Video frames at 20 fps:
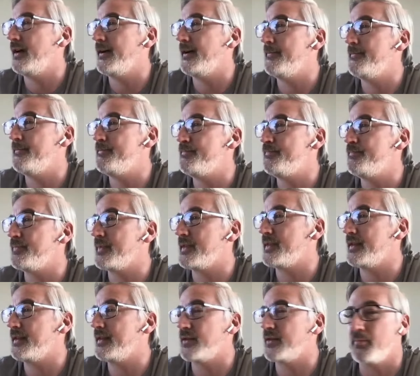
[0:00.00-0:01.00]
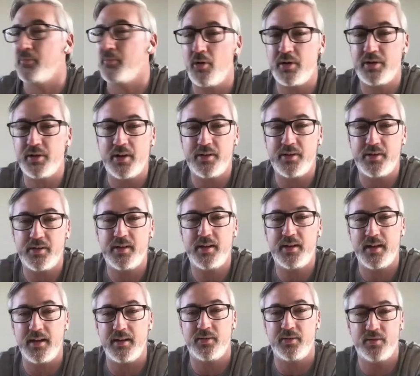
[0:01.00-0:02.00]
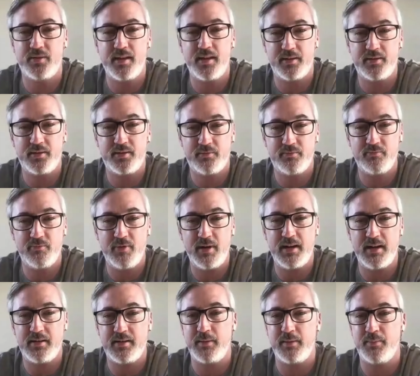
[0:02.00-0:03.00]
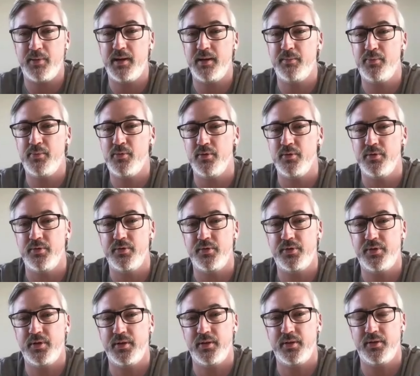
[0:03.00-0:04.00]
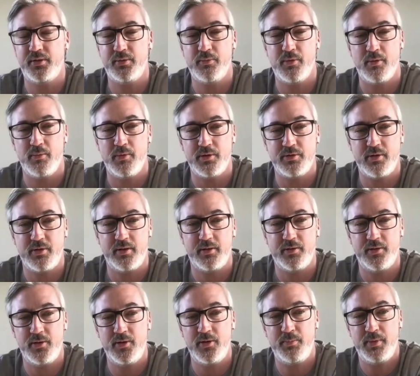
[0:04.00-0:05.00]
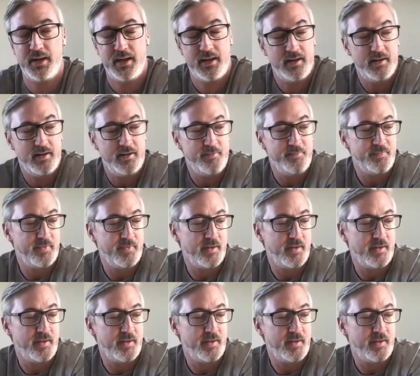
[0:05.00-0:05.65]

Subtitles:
democratizes it is really deeply important to what we're trying to do. But